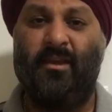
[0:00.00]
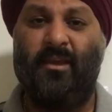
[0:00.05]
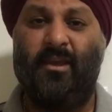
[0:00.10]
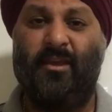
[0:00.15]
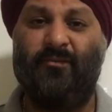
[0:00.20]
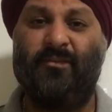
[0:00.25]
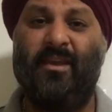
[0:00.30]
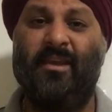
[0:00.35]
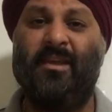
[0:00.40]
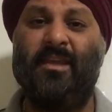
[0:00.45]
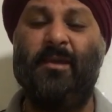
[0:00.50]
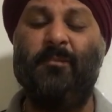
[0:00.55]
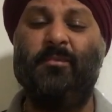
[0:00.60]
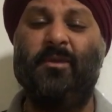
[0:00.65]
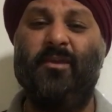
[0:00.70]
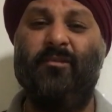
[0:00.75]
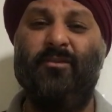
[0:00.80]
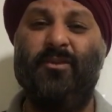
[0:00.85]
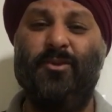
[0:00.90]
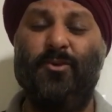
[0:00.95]
if they keep
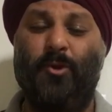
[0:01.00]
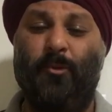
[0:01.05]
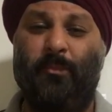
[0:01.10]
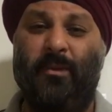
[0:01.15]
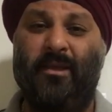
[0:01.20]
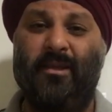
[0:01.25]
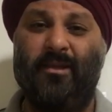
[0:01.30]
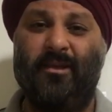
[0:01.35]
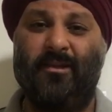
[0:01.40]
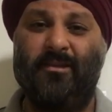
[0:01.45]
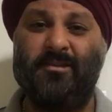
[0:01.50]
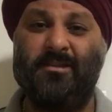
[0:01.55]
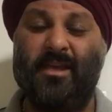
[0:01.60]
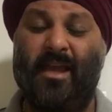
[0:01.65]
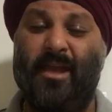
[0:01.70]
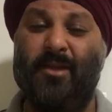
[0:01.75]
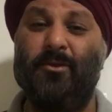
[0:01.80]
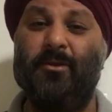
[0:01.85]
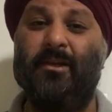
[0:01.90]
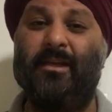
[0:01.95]
giving you opinions
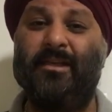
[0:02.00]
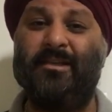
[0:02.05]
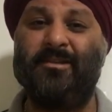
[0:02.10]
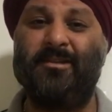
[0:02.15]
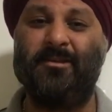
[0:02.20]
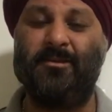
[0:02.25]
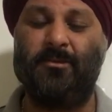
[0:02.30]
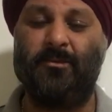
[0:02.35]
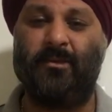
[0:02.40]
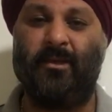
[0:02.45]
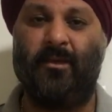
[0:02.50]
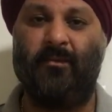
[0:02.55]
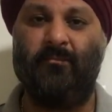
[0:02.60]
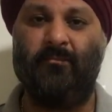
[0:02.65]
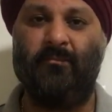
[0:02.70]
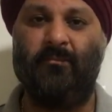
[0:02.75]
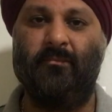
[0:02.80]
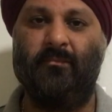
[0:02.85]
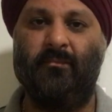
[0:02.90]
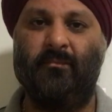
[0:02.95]
and you listen to them,
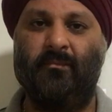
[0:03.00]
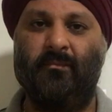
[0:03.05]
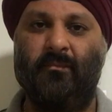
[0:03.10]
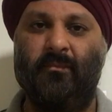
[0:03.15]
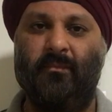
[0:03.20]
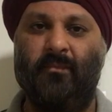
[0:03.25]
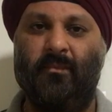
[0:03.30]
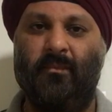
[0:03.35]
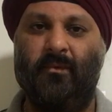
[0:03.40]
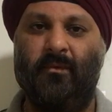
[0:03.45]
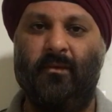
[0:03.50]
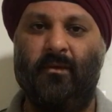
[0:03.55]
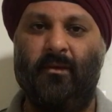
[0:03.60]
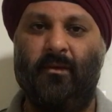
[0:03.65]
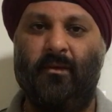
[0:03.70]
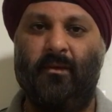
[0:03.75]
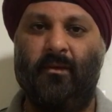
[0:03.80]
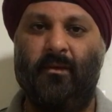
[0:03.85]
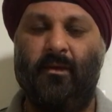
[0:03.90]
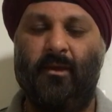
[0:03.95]

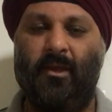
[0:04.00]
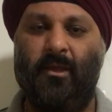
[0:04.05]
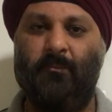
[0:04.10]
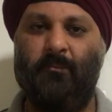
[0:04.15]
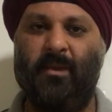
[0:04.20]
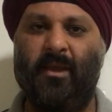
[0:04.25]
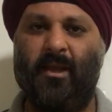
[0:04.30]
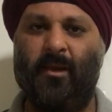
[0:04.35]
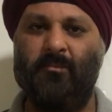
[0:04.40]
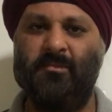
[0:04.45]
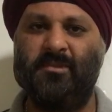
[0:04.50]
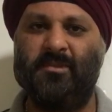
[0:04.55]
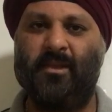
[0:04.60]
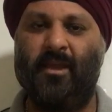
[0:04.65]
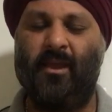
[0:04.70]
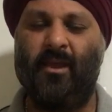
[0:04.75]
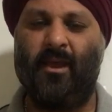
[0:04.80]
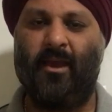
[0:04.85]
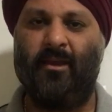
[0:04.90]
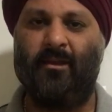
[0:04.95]
it becomes
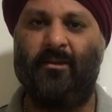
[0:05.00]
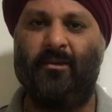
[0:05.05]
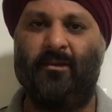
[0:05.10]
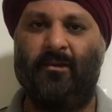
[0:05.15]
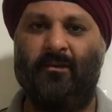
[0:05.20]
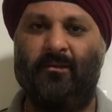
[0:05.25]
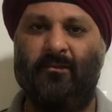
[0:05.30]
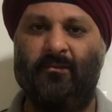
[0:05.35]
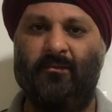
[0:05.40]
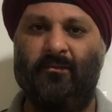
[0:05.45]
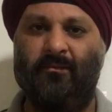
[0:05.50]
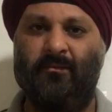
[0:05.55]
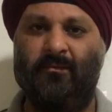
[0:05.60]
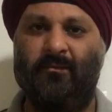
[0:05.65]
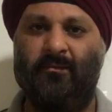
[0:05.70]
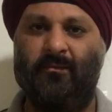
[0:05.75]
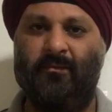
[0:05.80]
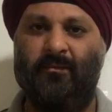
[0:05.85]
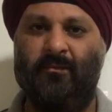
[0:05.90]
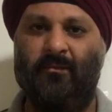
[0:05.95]
their idea,
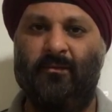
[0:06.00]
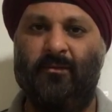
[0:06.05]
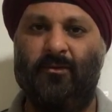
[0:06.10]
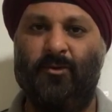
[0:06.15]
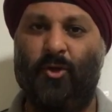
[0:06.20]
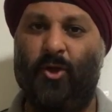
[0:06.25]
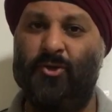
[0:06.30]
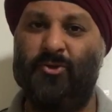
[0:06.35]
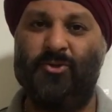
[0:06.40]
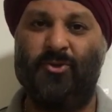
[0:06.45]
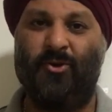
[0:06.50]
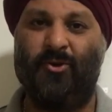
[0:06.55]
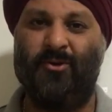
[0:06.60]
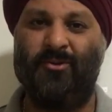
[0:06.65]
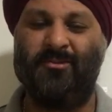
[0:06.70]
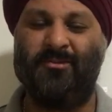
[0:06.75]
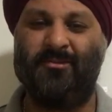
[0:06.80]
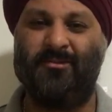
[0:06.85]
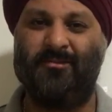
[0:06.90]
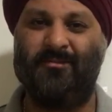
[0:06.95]
not
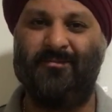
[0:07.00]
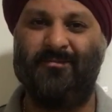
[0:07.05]
yours.